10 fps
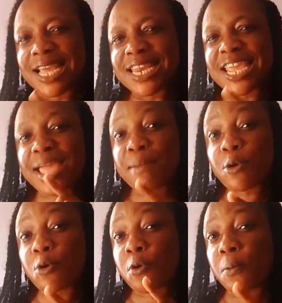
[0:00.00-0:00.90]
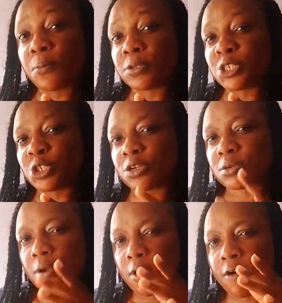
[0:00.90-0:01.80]
the chemical
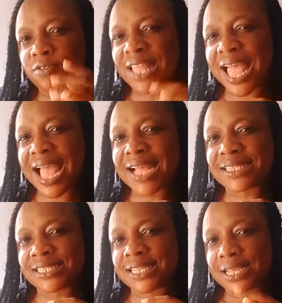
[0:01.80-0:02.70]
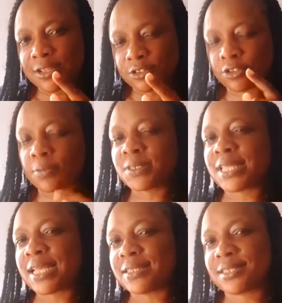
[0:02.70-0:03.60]
composition of that
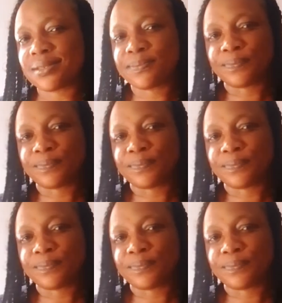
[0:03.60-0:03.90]
substance.